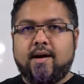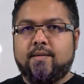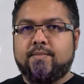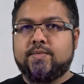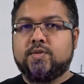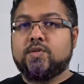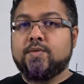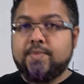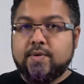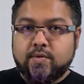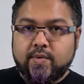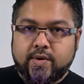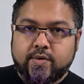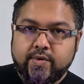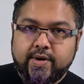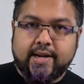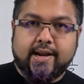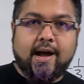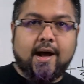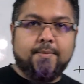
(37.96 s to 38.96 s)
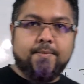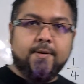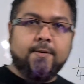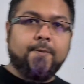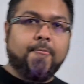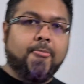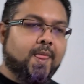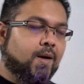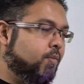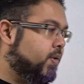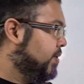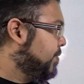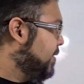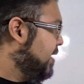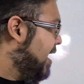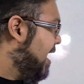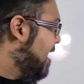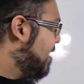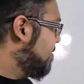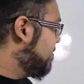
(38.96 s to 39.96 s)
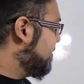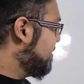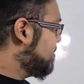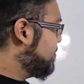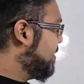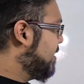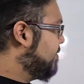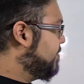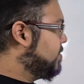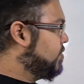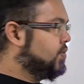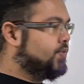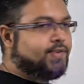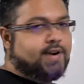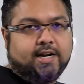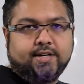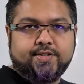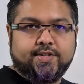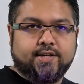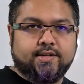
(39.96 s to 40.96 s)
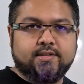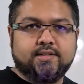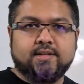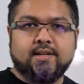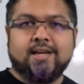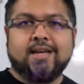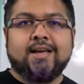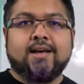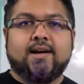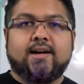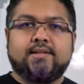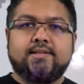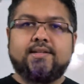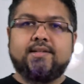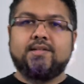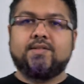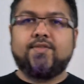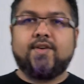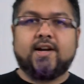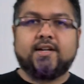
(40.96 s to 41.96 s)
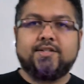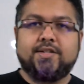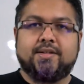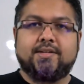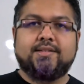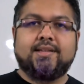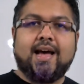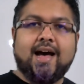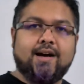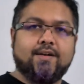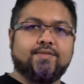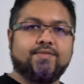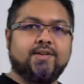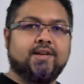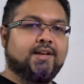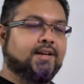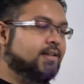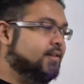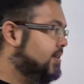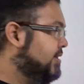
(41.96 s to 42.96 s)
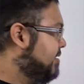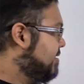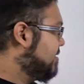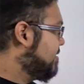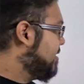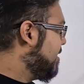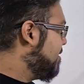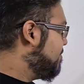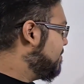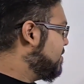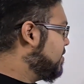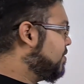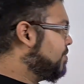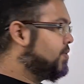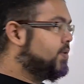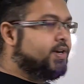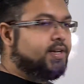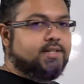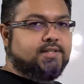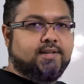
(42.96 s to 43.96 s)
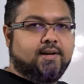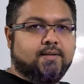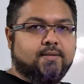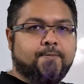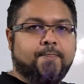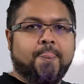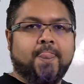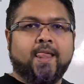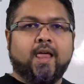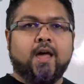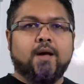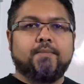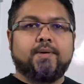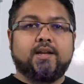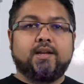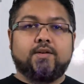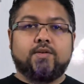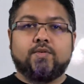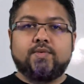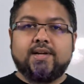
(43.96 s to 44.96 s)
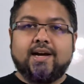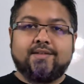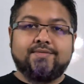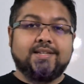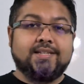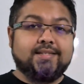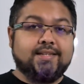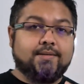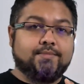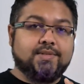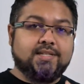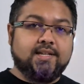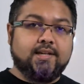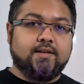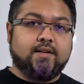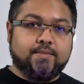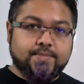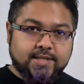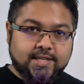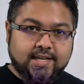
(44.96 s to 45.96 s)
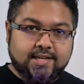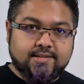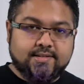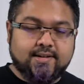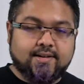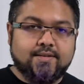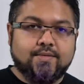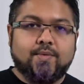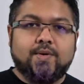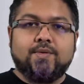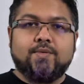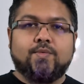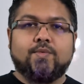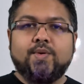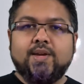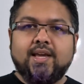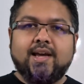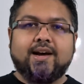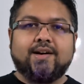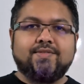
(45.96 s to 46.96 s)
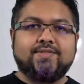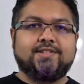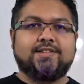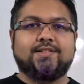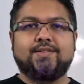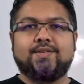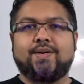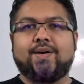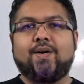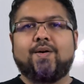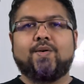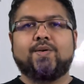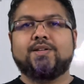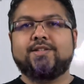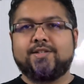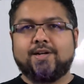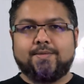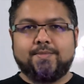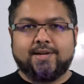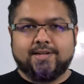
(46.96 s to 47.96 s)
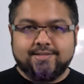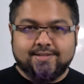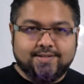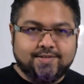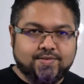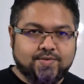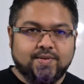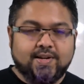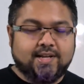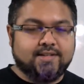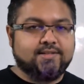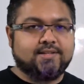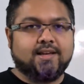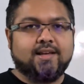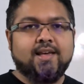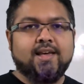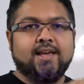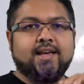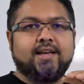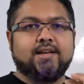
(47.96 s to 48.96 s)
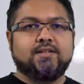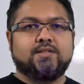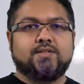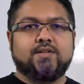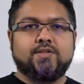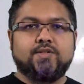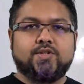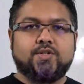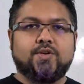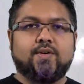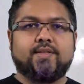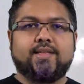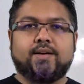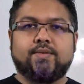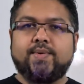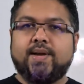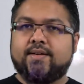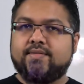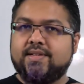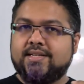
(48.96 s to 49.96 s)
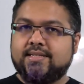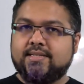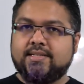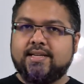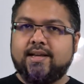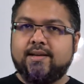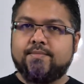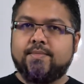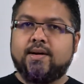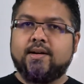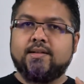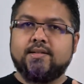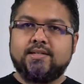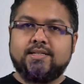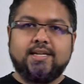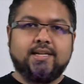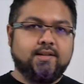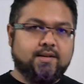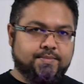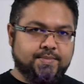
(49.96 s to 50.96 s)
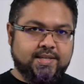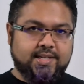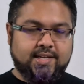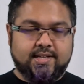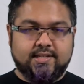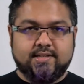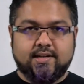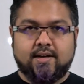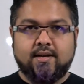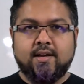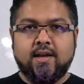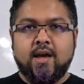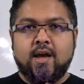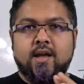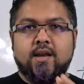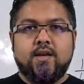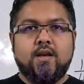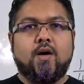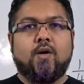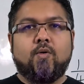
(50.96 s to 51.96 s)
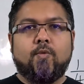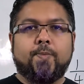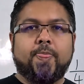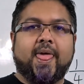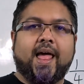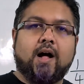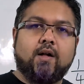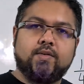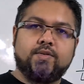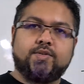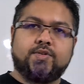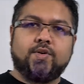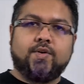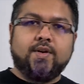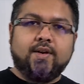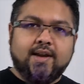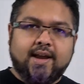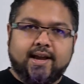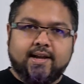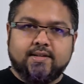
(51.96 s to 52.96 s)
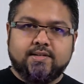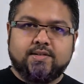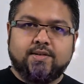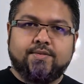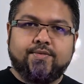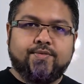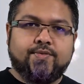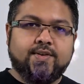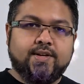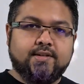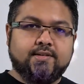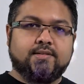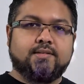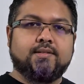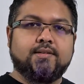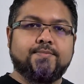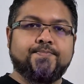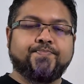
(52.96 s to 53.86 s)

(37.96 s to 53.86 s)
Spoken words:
Super quick recap, what we have is we have two fractions, and these fractions have the same numerator, but they don't have the same denominator. And what we have to do, our job as the students, is to ensure that we have the same denominator. Now, I'll show you guys first